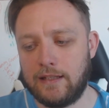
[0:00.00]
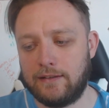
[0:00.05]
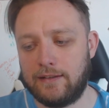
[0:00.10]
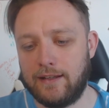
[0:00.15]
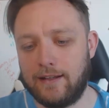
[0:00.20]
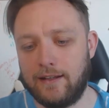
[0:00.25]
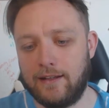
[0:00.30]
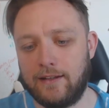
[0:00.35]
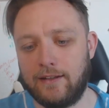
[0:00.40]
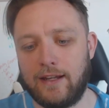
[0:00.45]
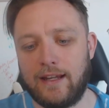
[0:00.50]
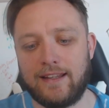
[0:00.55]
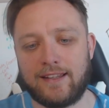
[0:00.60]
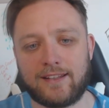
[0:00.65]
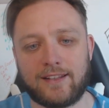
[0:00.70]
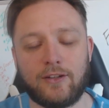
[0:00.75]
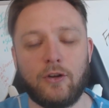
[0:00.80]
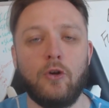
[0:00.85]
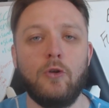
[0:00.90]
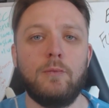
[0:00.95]
There is
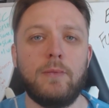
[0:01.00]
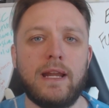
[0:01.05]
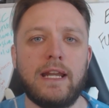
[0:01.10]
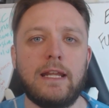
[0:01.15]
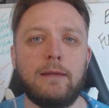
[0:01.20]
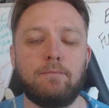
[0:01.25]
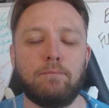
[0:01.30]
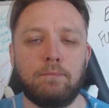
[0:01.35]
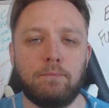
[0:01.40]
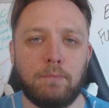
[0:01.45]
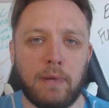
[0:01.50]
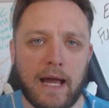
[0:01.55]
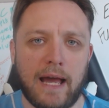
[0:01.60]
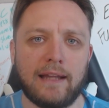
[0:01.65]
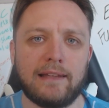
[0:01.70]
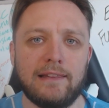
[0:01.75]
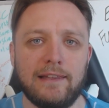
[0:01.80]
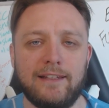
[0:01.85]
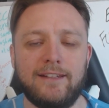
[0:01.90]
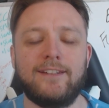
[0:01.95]
so many
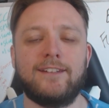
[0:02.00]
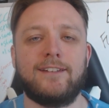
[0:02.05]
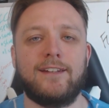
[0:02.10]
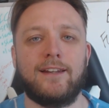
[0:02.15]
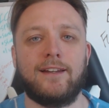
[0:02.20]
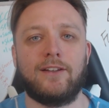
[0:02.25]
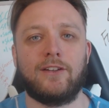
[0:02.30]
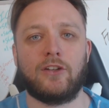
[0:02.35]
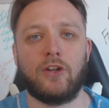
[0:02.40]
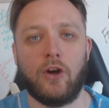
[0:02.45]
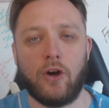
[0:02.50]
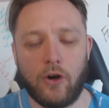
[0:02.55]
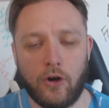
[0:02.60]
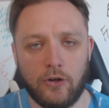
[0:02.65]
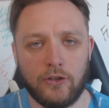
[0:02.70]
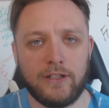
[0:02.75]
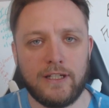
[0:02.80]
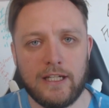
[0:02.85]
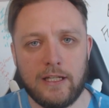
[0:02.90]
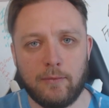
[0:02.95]
bad listings
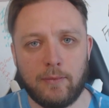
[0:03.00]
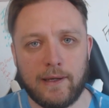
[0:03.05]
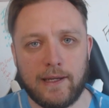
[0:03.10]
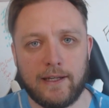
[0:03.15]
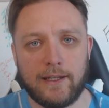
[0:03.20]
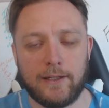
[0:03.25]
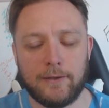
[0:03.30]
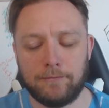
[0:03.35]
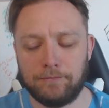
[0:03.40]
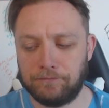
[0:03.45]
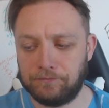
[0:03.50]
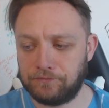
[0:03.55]
on eBay